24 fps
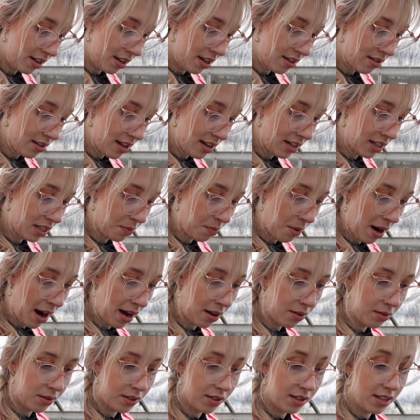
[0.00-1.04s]
and then
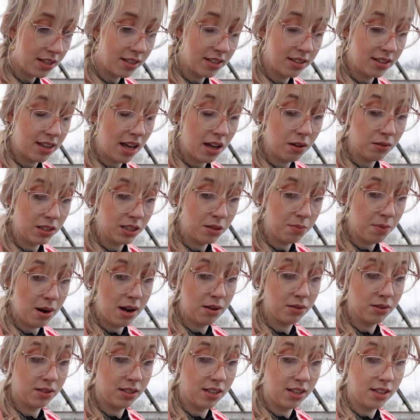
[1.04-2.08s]
sprouts. This is the only
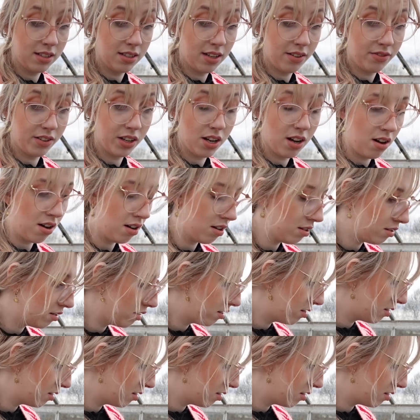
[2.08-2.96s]
sprout seeds I've got